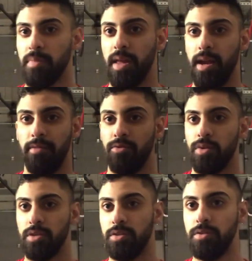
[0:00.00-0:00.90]
that
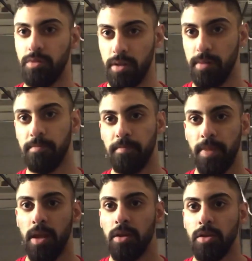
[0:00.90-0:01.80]
everyone is doing.
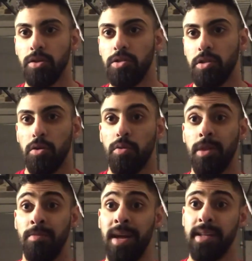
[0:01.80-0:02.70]
So
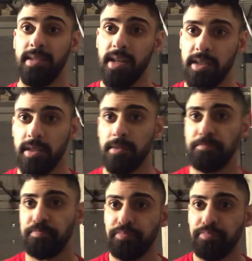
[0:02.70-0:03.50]
with meditation,